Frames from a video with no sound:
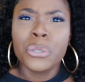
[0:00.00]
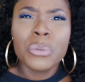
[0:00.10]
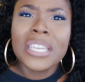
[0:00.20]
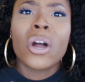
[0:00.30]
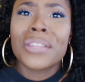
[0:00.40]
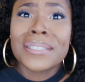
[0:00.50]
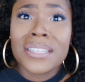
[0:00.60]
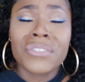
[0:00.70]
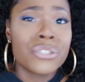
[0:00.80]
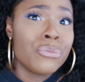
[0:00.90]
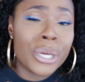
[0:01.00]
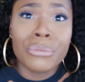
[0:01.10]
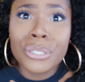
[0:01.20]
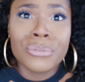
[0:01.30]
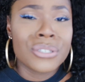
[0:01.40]
You don't need all that stuff that you
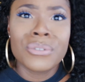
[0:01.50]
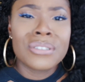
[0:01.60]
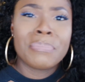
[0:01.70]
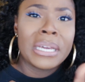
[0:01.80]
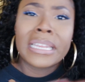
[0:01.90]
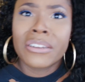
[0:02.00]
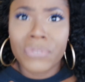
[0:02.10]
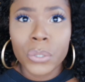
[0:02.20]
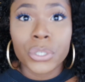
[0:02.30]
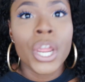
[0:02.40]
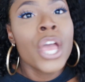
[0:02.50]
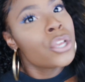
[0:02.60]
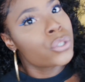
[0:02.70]
don't use, and you just put in a folder.